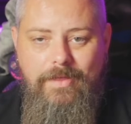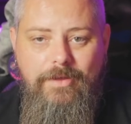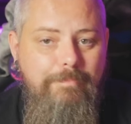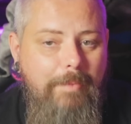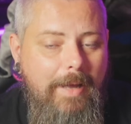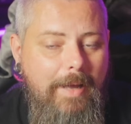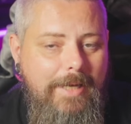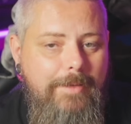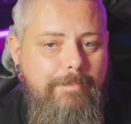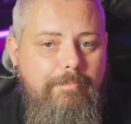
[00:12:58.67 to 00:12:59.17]
That's
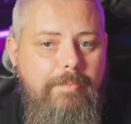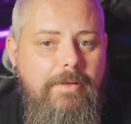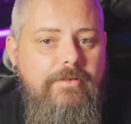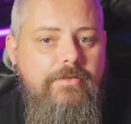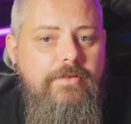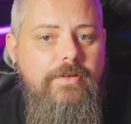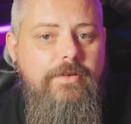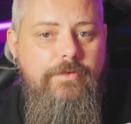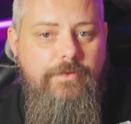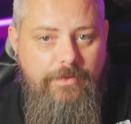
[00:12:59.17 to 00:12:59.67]
bad
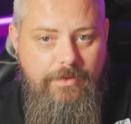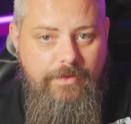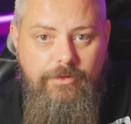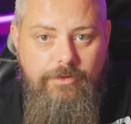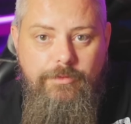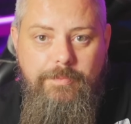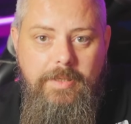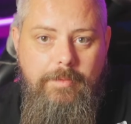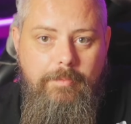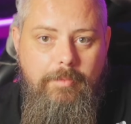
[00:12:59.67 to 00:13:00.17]
business for
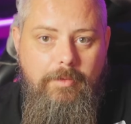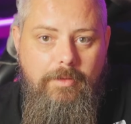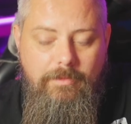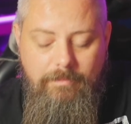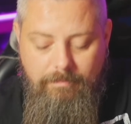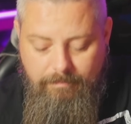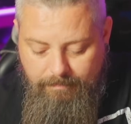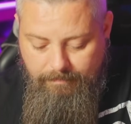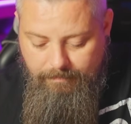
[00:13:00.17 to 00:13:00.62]
these people.